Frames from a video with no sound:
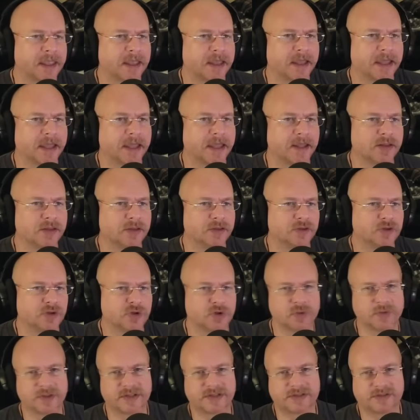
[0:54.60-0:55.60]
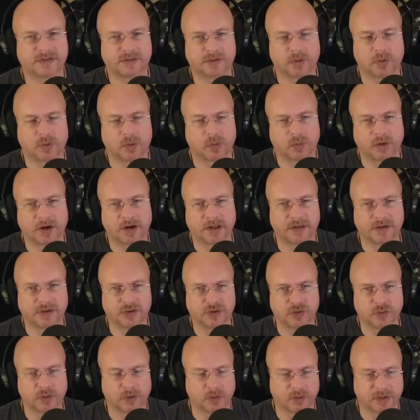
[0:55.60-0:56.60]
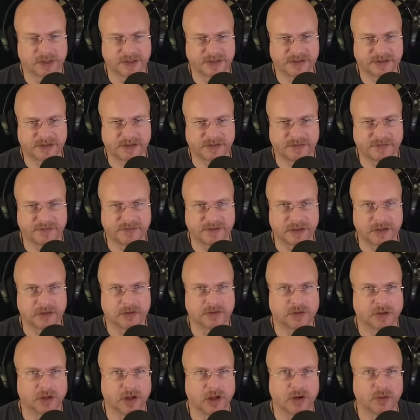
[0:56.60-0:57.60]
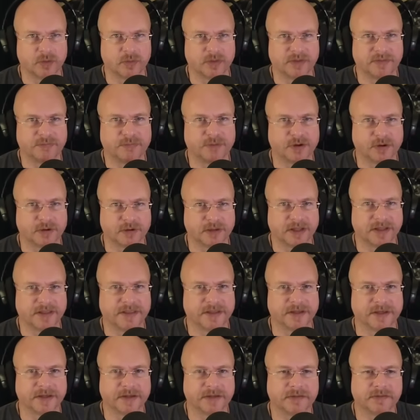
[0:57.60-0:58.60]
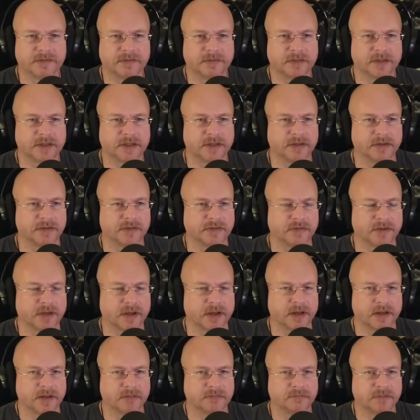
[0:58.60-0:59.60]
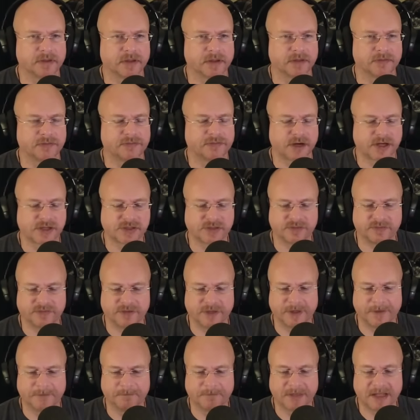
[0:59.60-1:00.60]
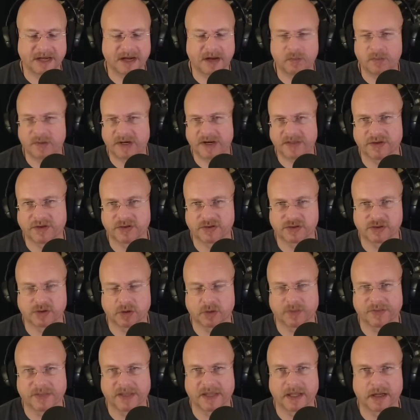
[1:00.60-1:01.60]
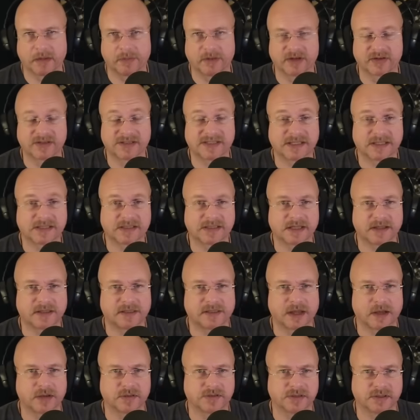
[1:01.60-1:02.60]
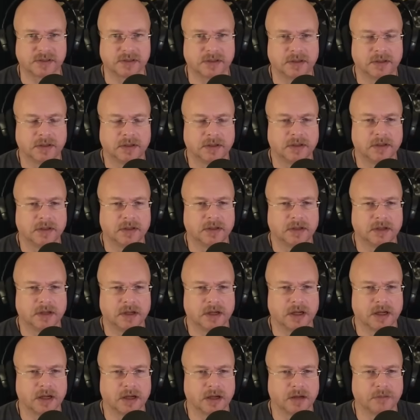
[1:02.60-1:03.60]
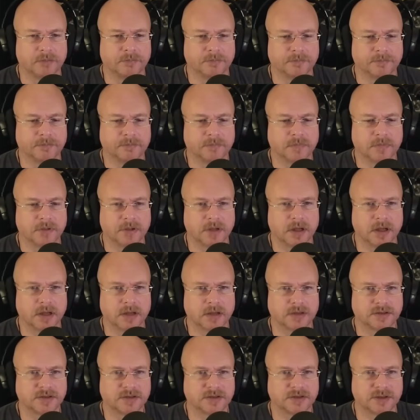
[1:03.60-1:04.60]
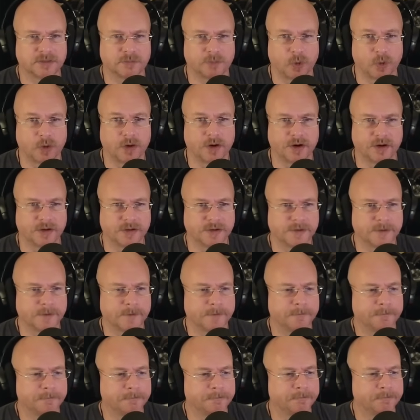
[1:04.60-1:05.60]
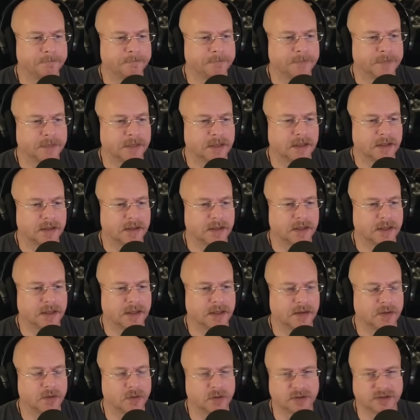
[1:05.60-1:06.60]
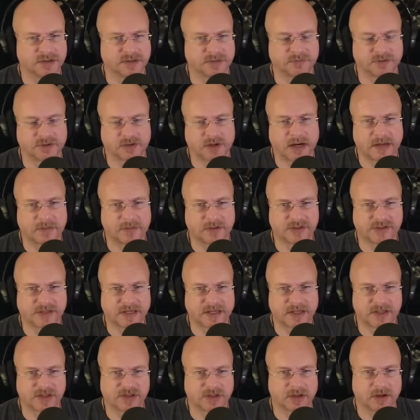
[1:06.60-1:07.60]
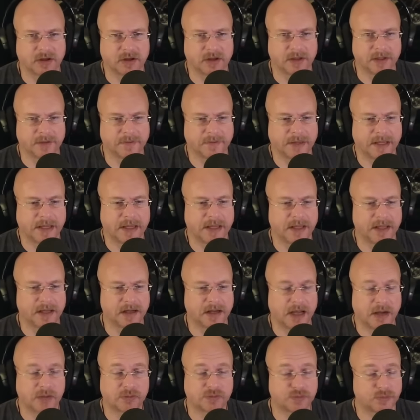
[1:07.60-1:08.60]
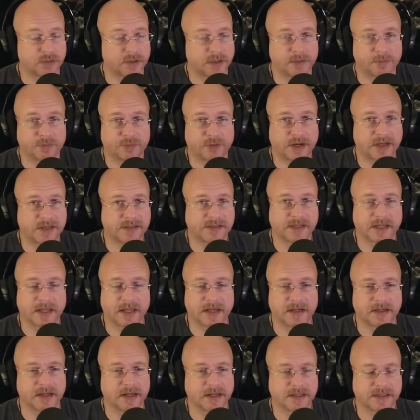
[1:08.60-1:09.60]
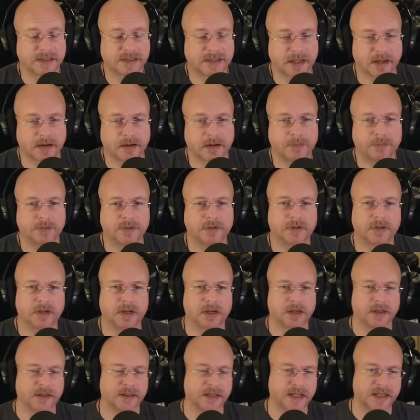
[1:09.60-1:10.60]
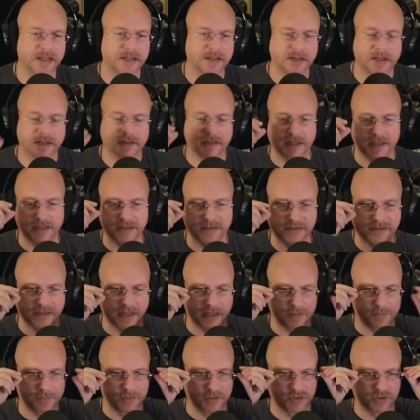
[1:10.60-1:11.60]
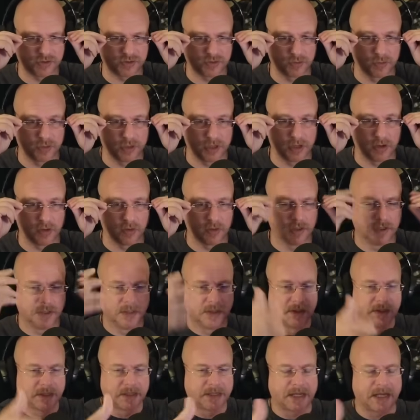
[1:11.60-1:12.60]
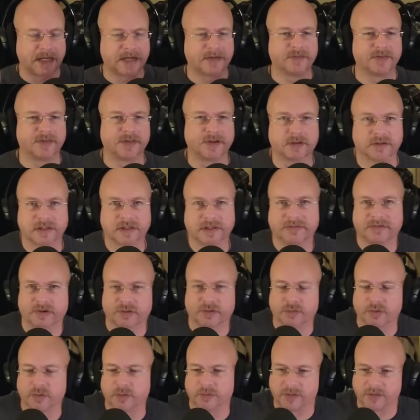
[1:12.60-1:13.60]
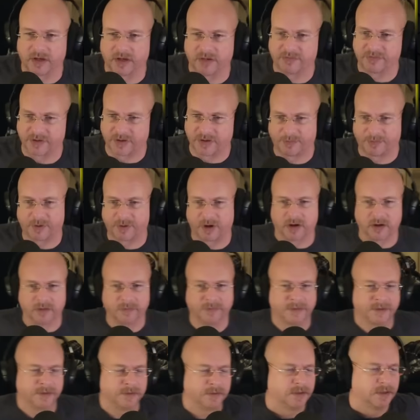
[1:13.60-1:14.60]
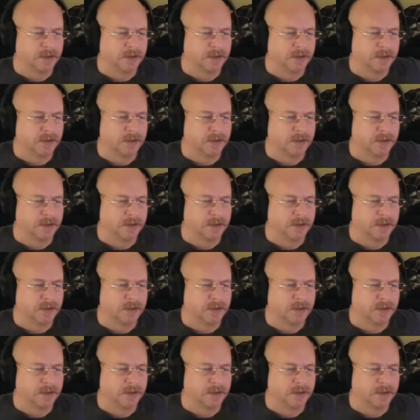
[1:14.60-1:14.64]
And newest, or one of the newer ones to the field, along with Pearly Things, is uh, Fresh and Fit. And I went show when they had about 60,000 um, uh, supporters and, or subscribers, I guess you call it. And I was really impressed. They had a nice setup. Uh, they had they had set up their studio kind of in their living room of their apartment.